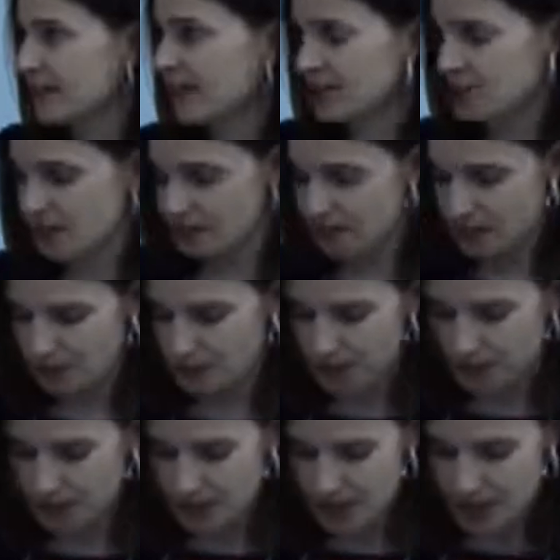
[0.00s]
in HIV and
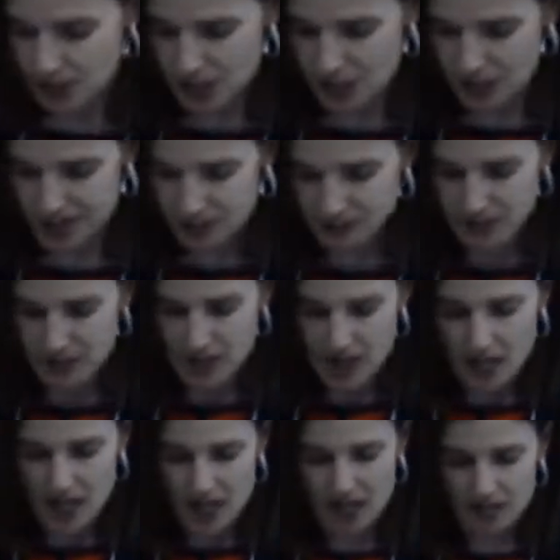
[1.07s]
rehabilitation.
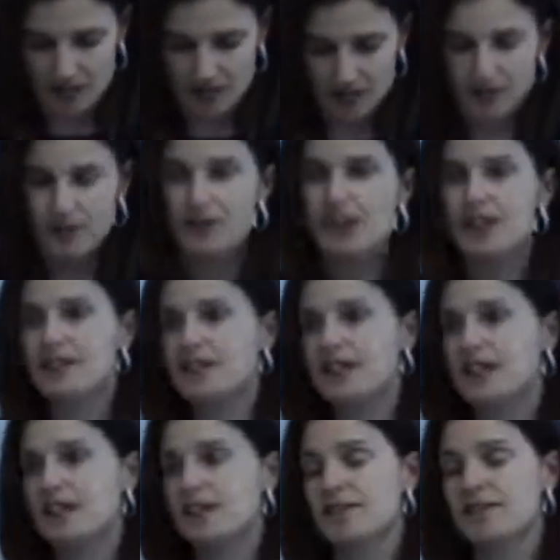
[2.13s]
And they're fully
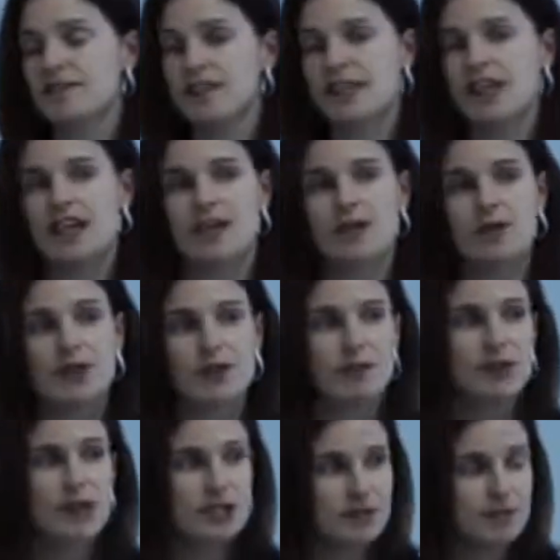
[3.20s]
affi affiliated with the
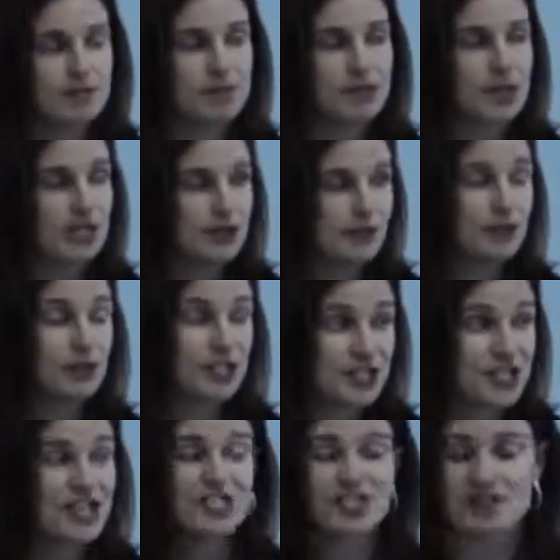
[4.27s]
Bra
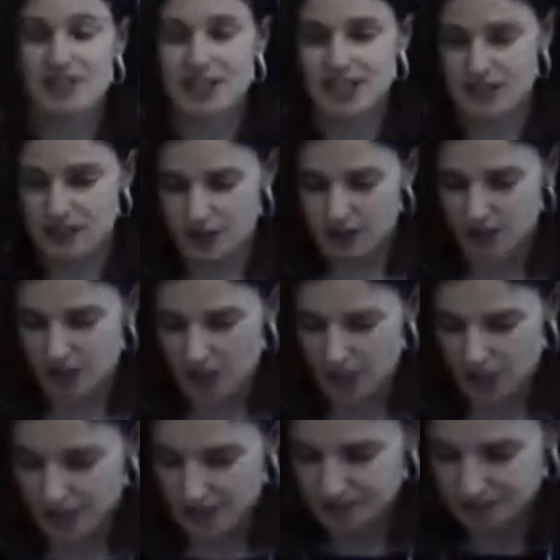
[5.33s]
British HIV
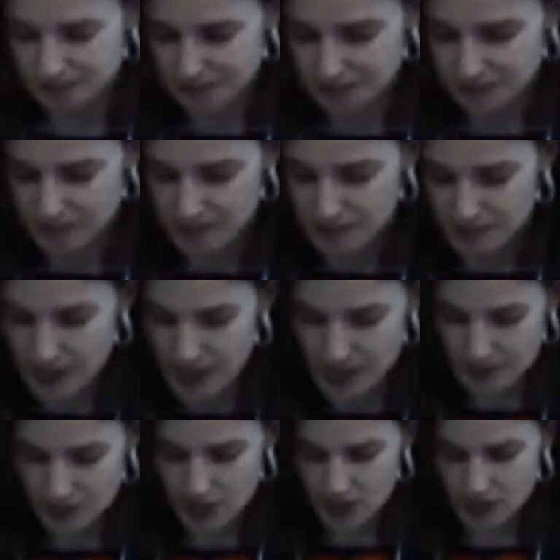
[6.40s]
Association.
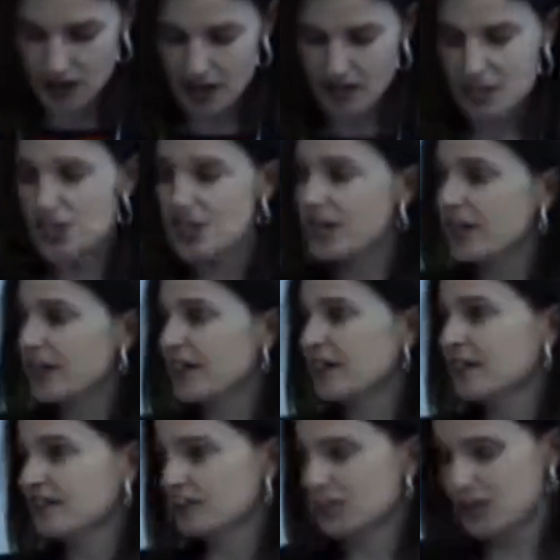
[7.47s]
And the uh, chair
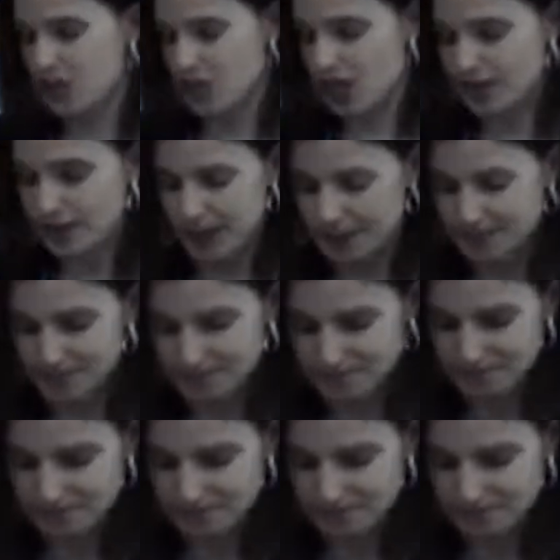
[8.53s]
here is Will Chegwin.